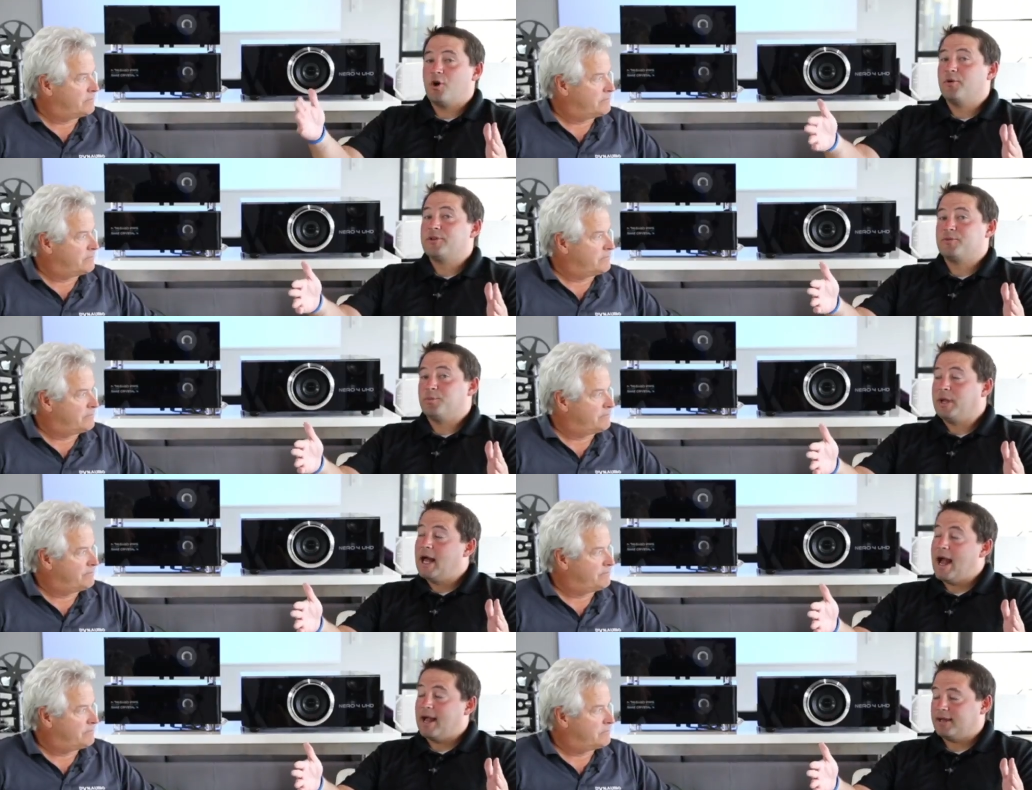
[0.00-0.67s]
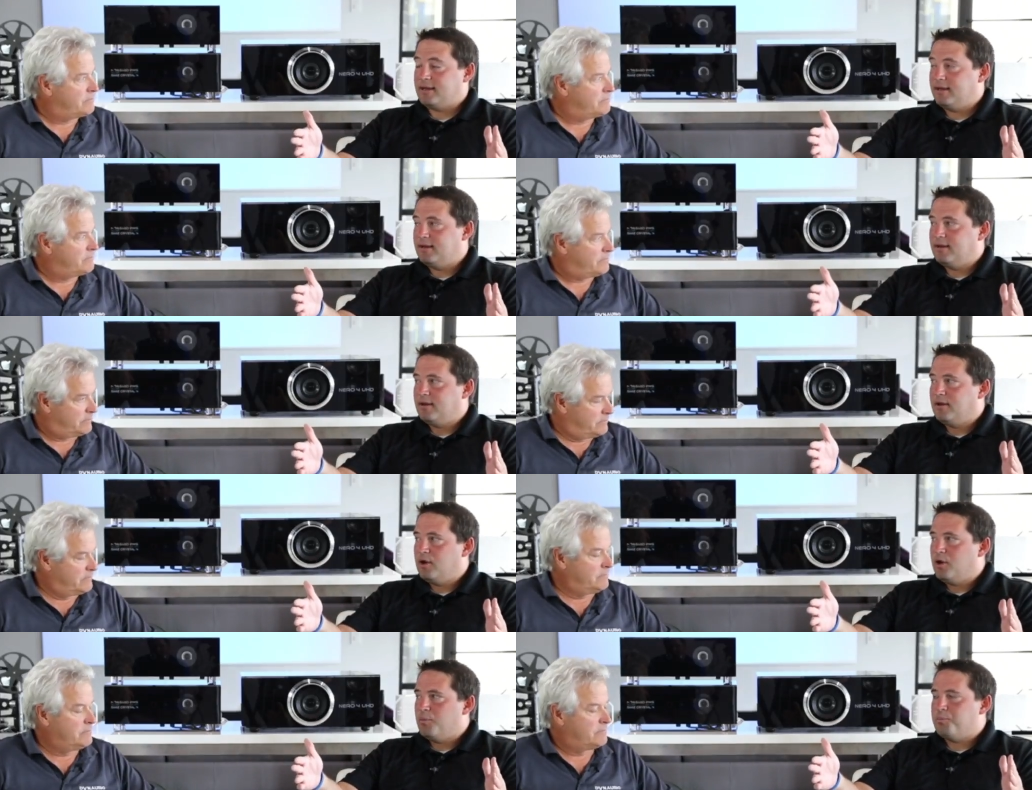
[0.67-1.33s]
Speaker 1: always black,
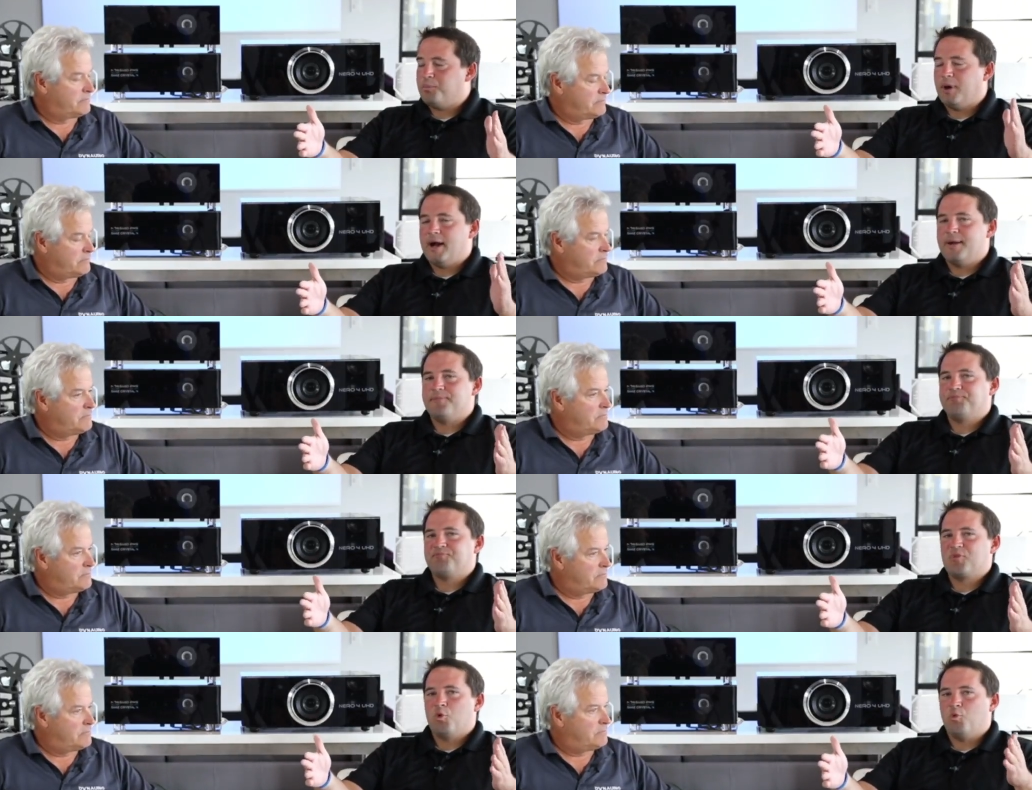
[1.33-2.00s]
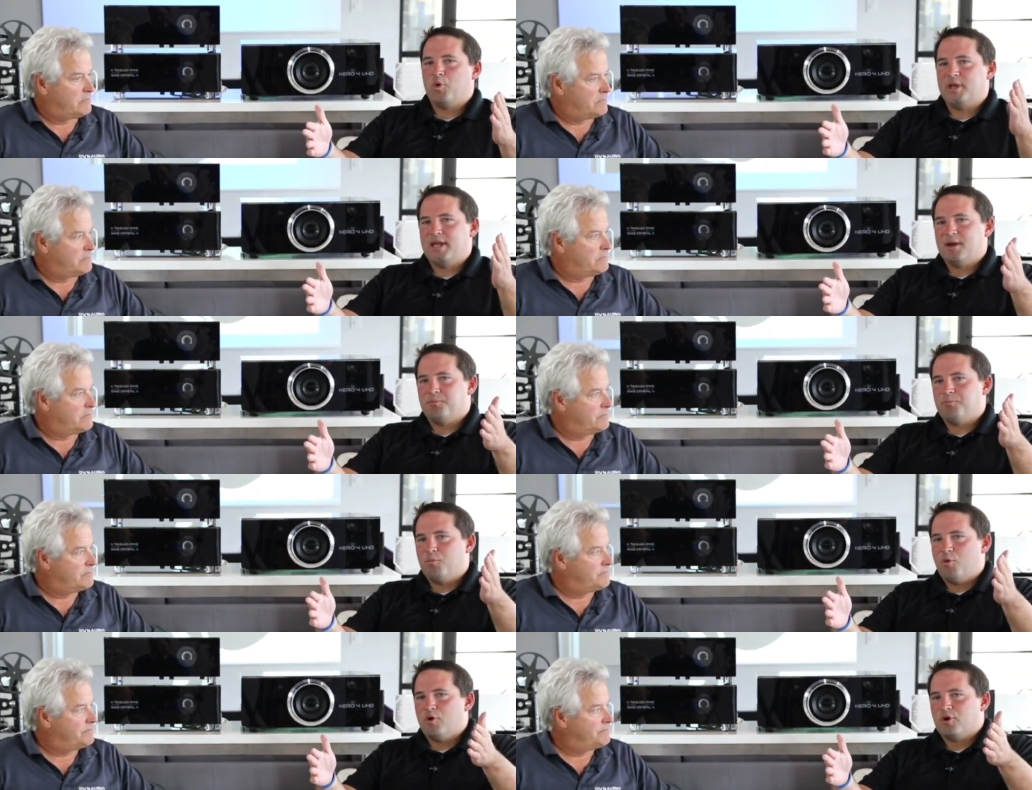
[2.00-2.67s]
mm -hmm. but we
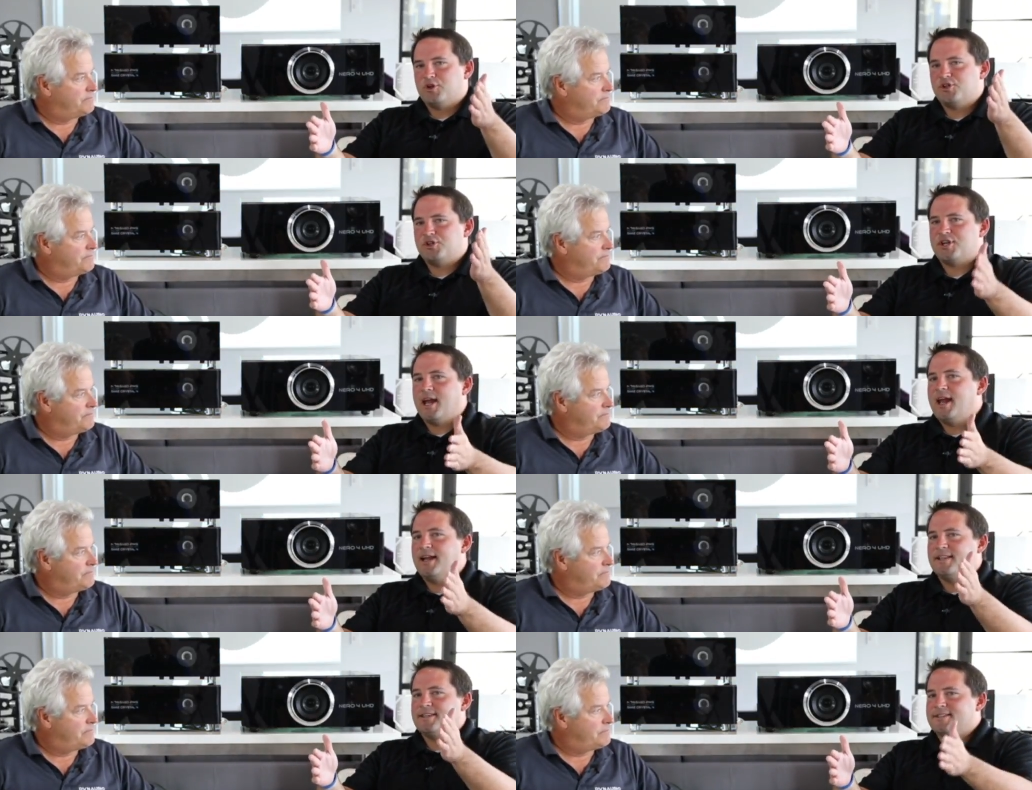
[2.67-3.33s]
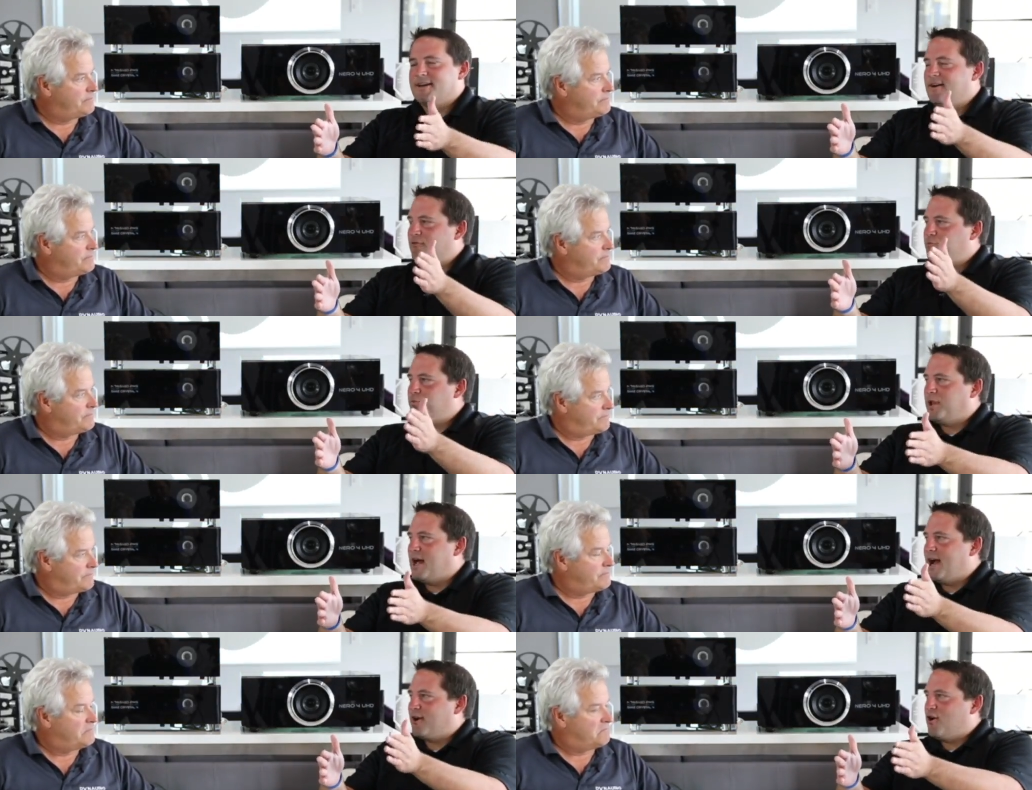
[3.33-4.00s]
get more shades of
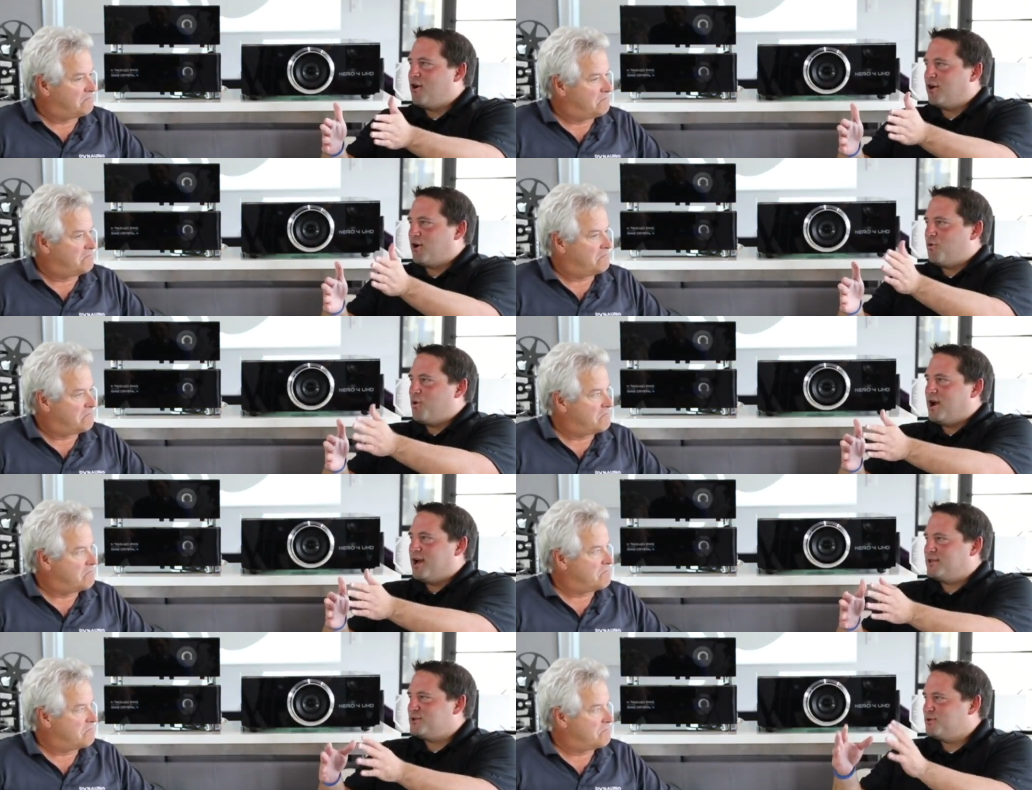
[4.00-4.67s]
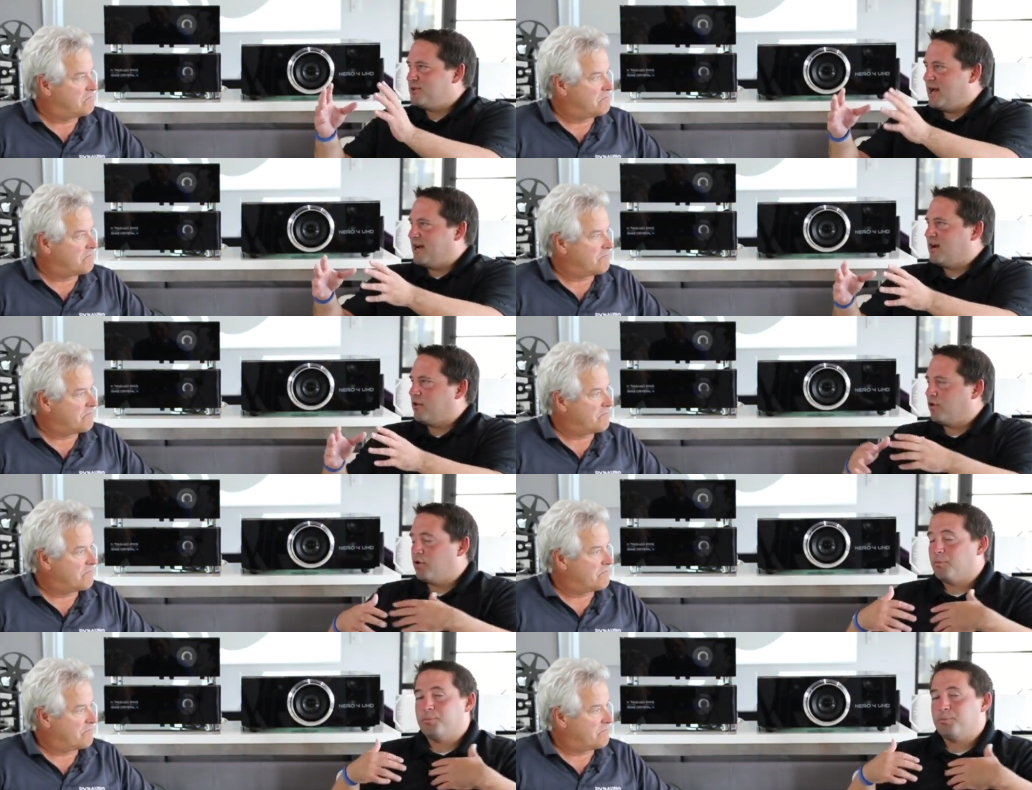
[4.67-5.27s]
black on our way to that color. Or